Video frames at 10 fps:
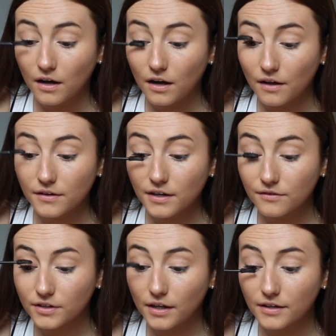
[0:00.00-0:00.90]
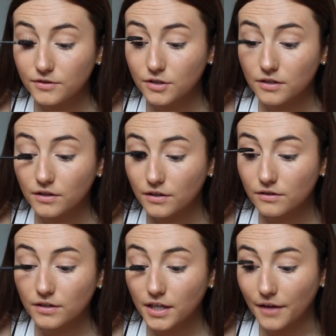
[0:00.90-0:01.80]
and then I realized you can
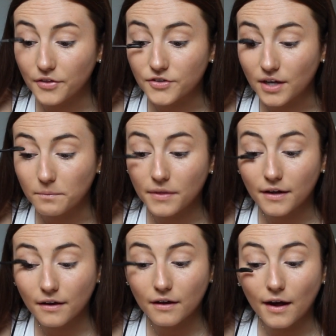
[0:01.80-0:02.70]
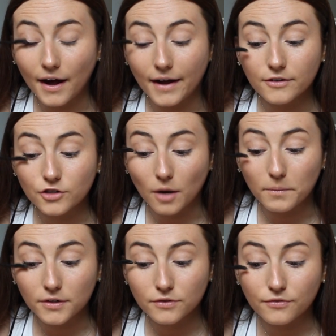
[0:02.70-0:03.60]
literally get the same thing at
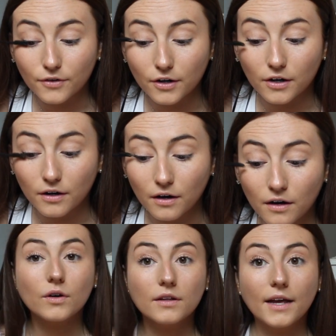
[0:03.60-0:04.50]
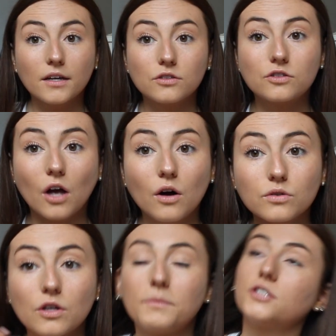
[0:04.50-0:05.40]
Shoppers for like so
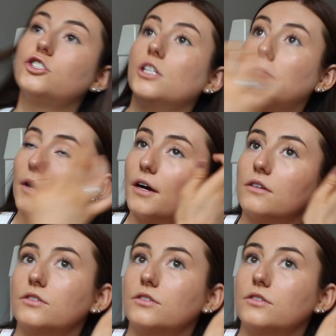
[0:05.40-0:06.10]
much cheaper.